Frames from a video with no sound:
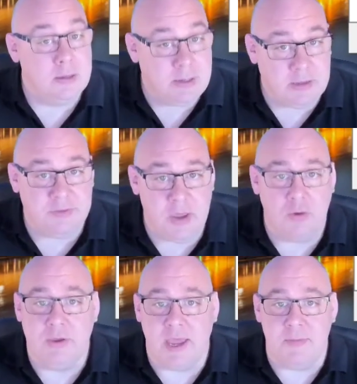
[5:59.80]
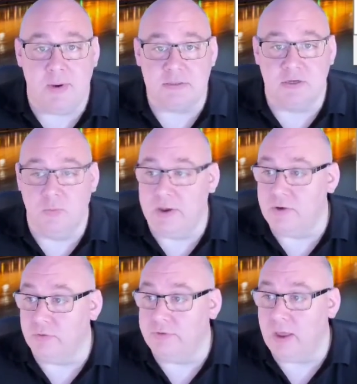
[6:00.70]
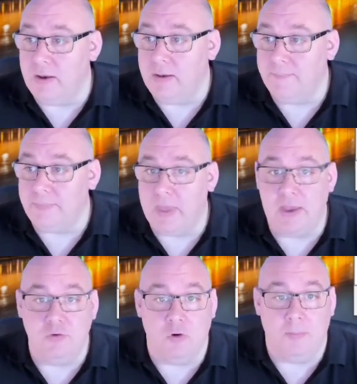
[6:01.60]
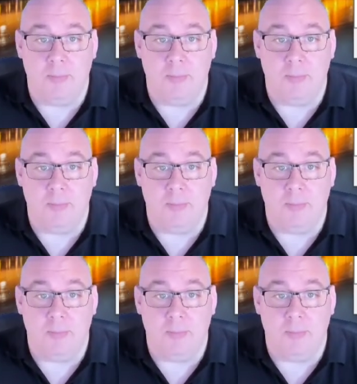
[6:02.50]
Click the OK button when you're done, and your